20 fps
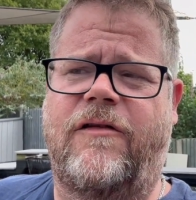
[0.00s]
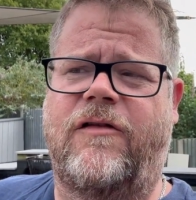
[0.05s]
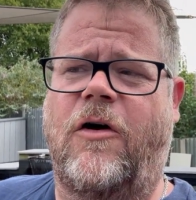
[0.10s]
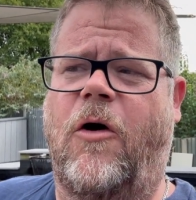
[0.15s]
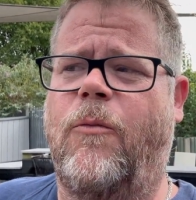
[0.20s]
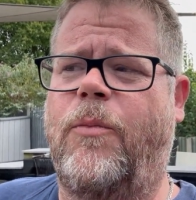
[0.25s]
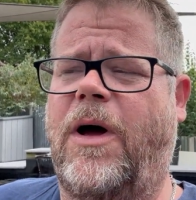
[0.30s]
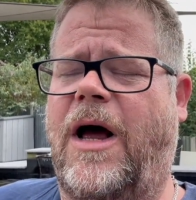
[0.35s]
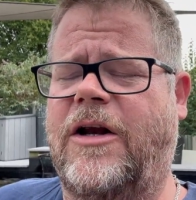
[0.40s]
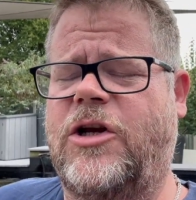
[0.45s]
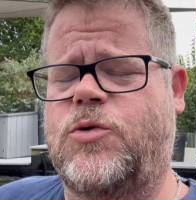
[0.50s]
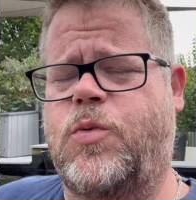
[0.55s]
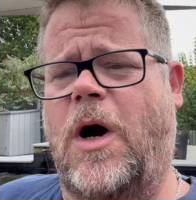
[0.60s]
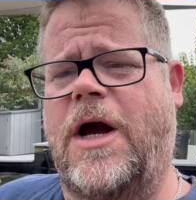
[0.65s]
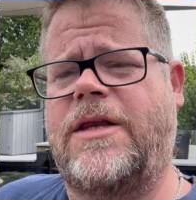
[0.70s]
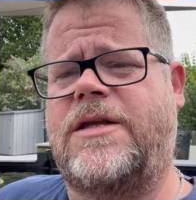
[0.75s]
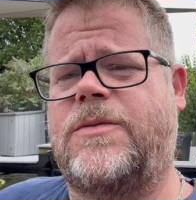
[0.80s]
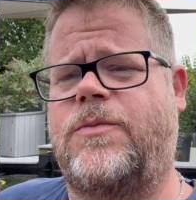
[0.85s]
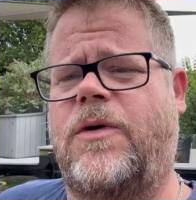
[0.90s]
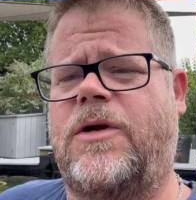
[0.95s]
So, but I just
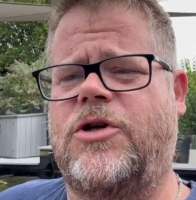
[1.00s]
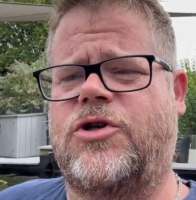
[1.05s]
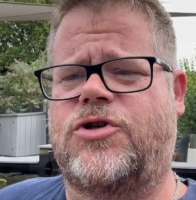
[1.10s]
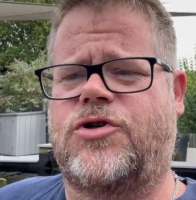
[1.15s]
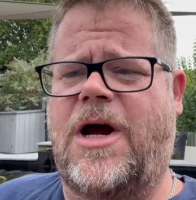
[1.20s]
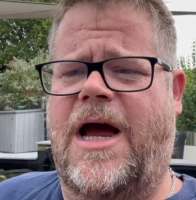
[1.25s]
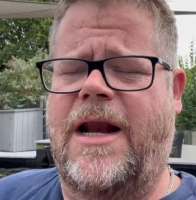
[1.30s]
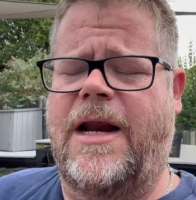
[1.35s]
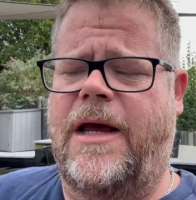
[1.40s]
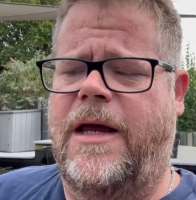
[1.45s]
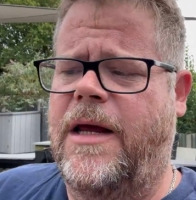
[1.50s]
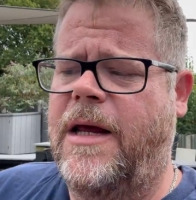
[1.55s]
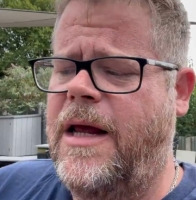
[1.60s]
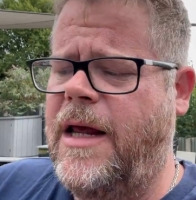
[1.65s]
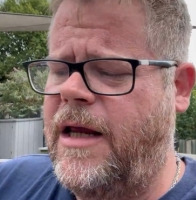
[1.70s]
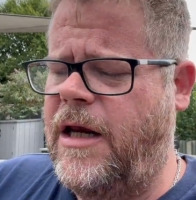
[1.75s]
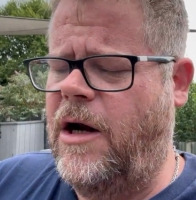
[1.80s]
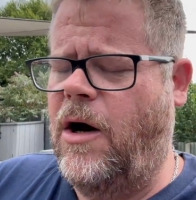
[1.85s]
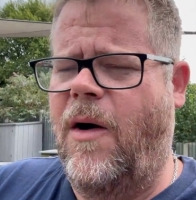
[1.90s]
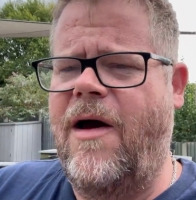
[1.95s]
wanted to, we're just trying to,
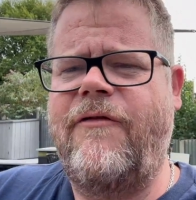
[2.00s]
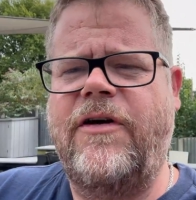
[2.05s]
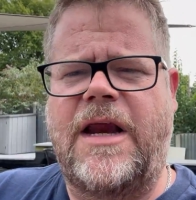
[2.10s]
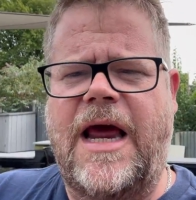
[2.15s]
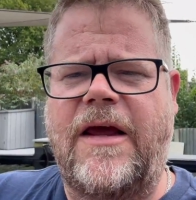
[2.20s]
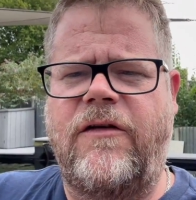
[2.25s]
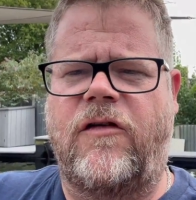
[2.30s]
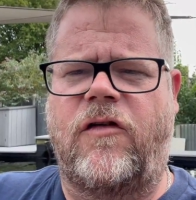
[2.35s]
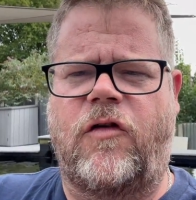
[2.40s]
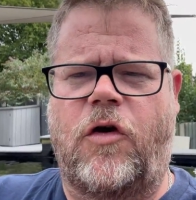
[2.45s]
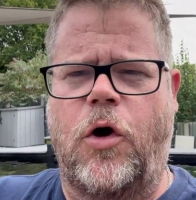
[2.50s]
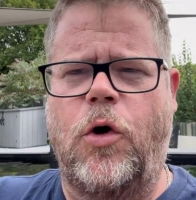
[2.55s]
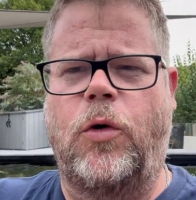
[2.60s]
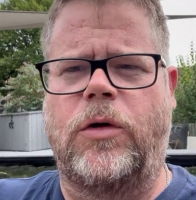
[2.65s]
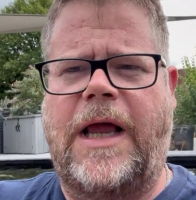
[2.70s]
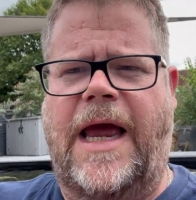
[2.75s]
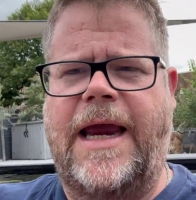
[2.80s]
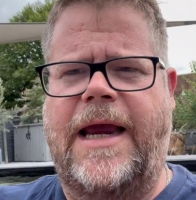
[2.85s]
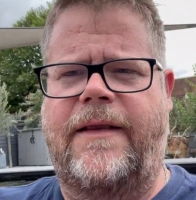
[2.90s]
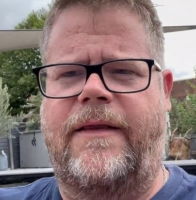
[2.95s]
you know, every day's a school
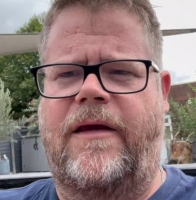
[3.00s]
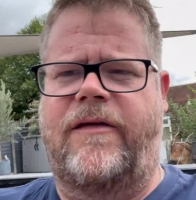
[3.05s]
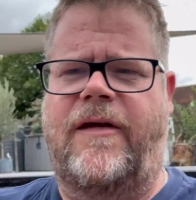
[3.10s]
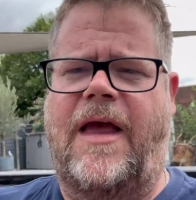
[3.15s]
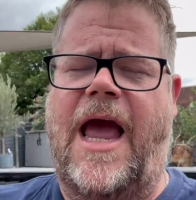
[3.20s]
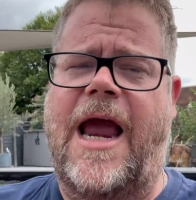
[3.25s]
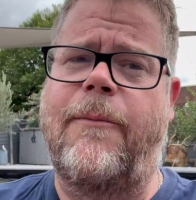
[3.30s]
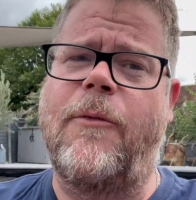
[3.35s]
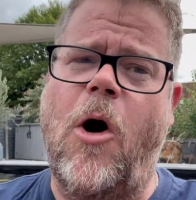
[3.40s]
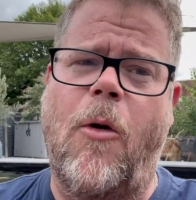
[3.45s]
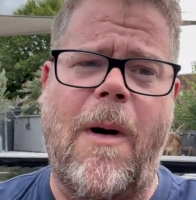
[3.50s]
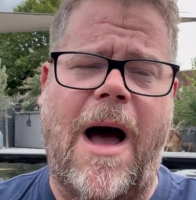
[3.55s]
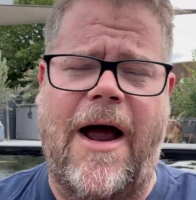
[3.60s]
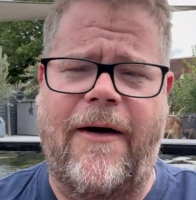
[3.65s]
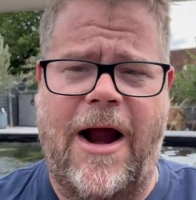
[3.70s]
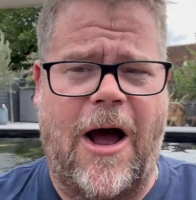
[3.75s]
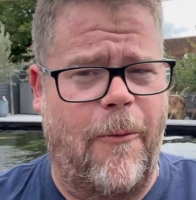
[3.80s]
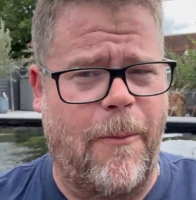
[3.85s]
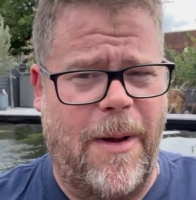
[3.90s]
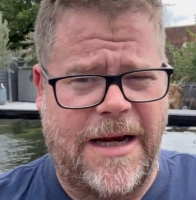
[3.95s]
day in this game, no
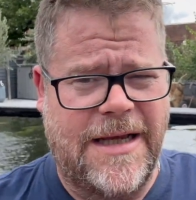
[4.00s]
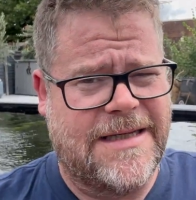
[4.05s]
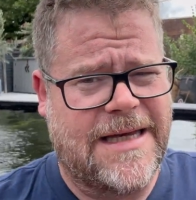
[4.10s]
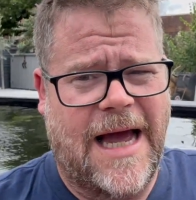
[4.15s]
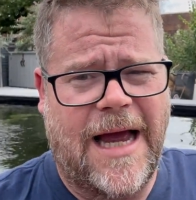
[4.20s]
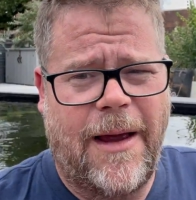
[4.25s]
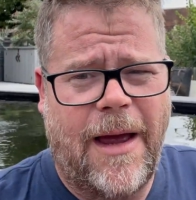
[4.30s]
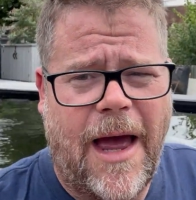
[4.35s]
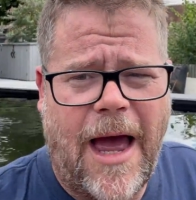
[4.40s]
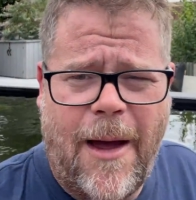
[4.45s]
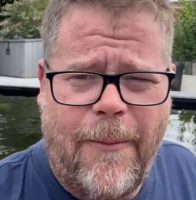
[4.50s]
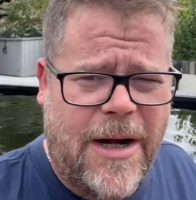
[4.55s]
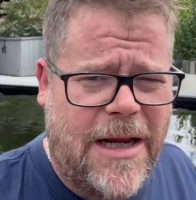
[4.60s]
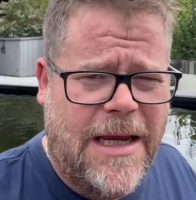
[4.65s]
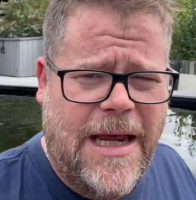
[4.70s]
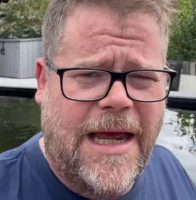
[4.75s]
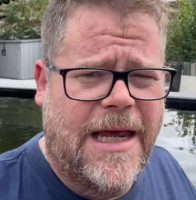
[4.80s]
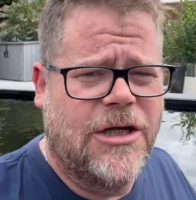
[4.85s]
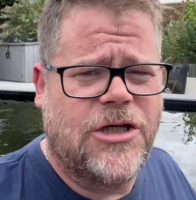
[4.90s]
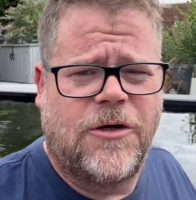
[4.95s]
matter how many
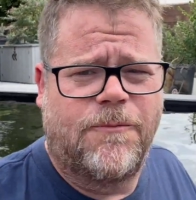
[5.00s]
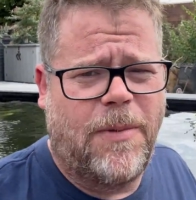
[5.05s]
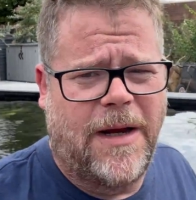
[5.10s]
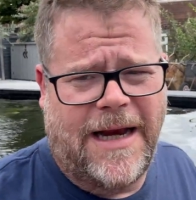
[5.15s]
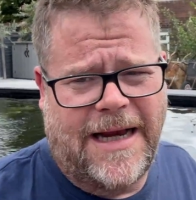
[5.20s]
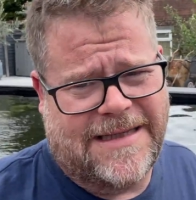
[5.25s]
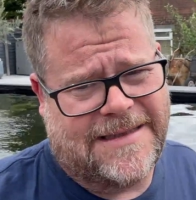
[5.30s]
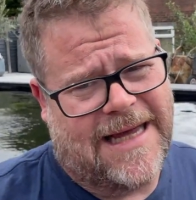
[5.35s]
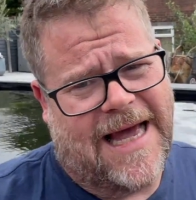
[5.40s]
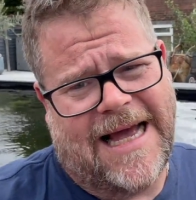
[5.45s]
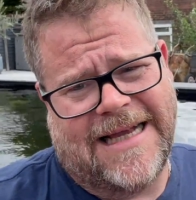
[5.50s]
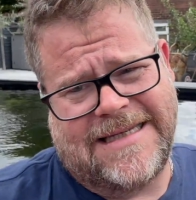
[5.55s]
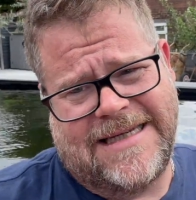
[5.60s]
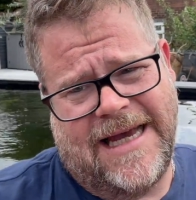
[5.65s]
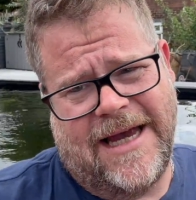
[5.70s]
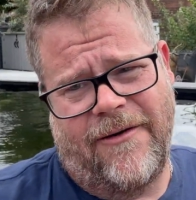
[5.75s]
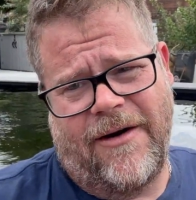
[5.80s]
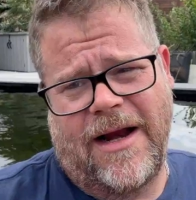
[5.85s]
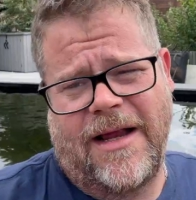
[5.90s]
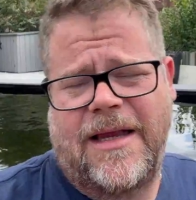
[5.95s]
years you've been at it
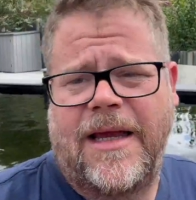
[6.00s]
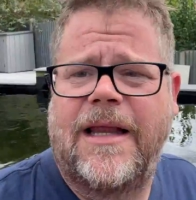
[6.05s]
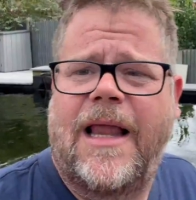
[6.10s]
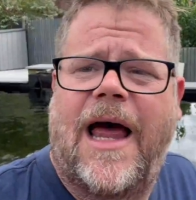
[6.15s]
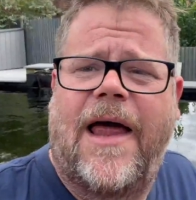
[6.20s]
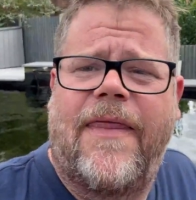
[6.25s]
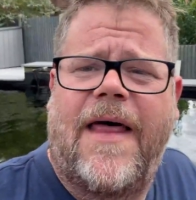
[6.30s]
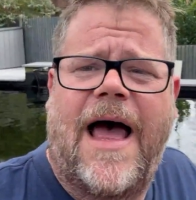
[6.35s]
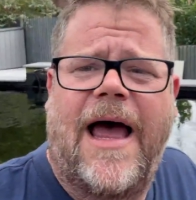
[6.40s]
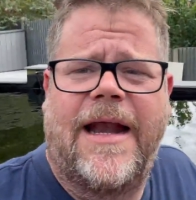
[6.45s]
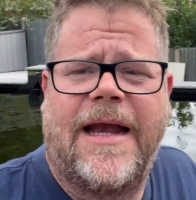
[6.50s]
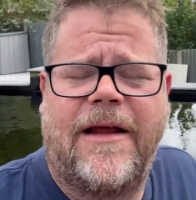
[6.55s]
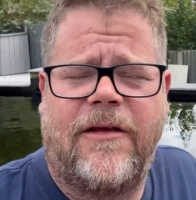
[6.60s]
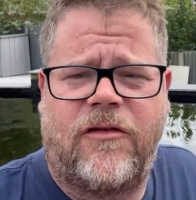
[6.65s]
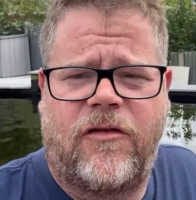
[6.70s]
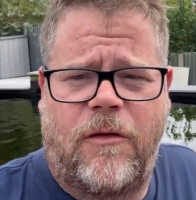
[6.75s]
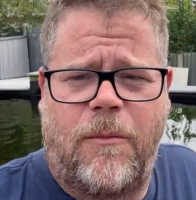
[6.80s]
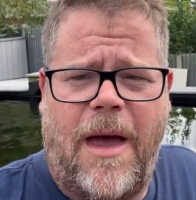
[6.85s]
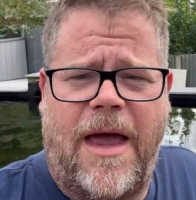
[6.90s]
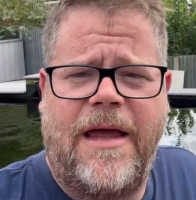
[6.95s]
or anything like that. And
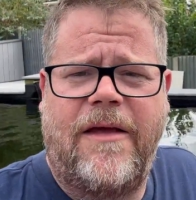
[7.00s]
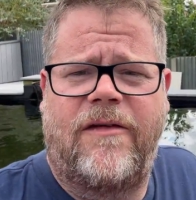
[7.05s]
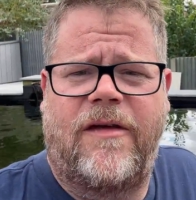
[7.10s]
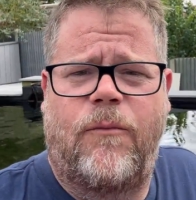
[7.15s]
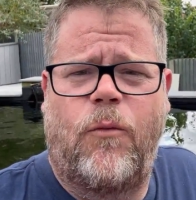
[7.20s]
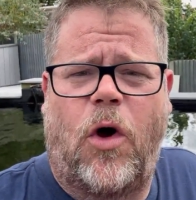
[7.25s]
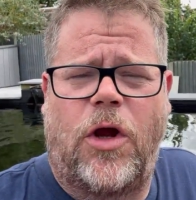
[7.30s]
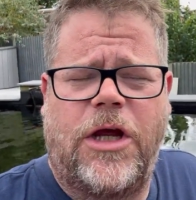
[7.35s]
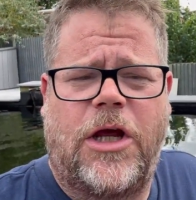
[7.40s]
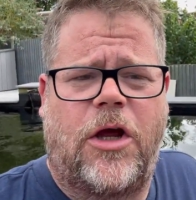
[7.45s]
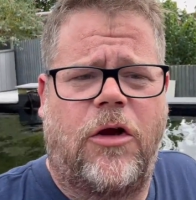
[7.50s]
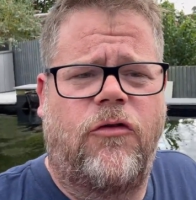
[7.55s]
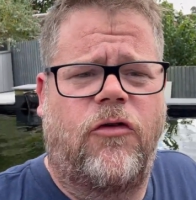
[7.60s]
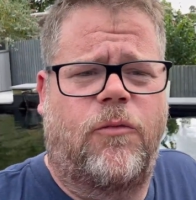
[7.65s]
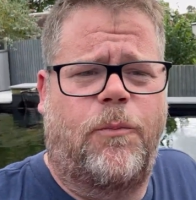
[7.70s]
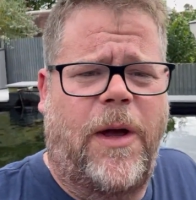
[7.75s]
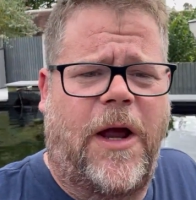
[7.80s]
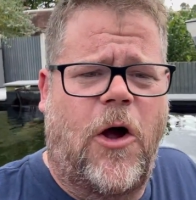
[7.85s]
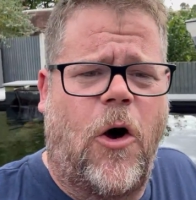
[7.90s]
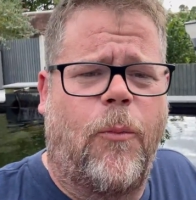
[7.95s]
it's amazing what you can
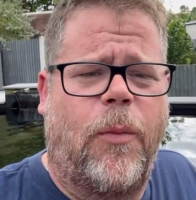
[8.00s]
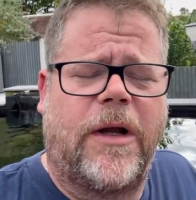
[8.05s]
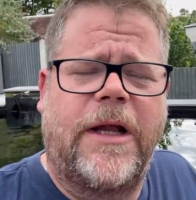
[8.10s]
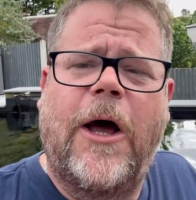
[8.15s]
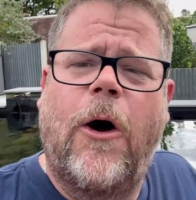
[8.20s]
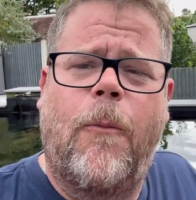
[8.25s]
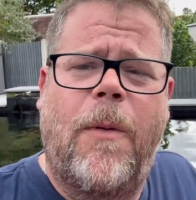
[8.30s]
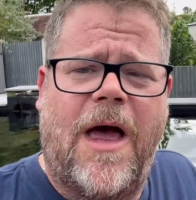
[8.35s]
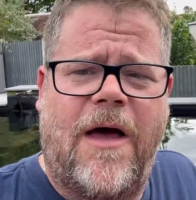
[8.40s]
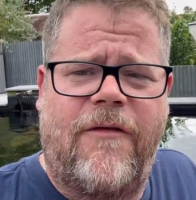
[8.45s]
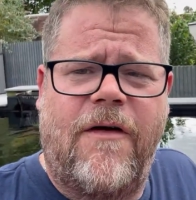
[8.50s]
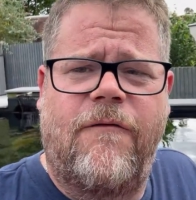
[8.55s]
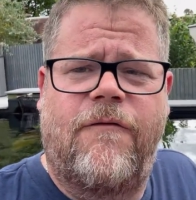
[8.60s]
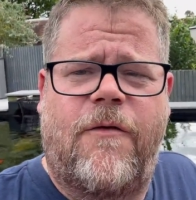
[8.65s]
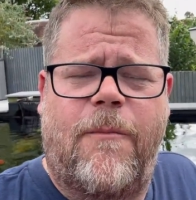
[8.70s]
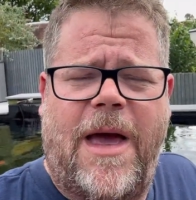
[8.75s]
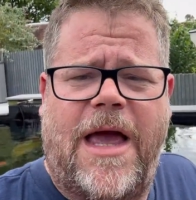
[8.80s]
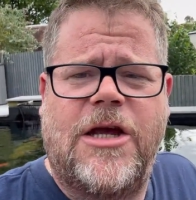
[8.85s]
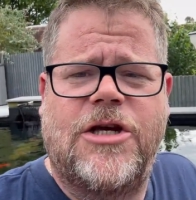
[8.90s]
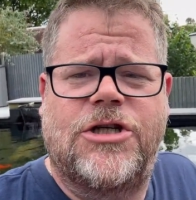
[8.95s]
just pick up, a little bit of
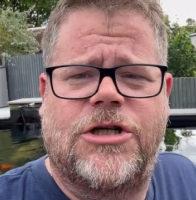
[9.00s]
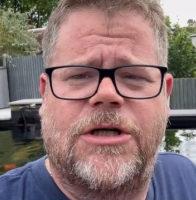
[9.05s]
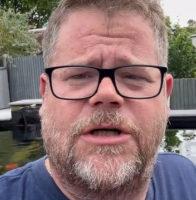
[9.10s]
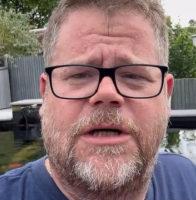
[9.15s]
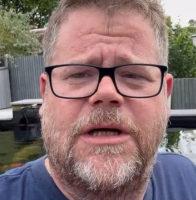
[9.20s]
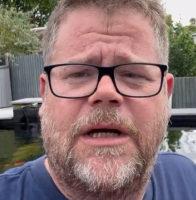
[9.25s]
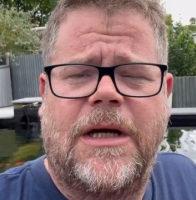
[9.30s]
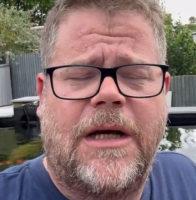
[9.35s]
information.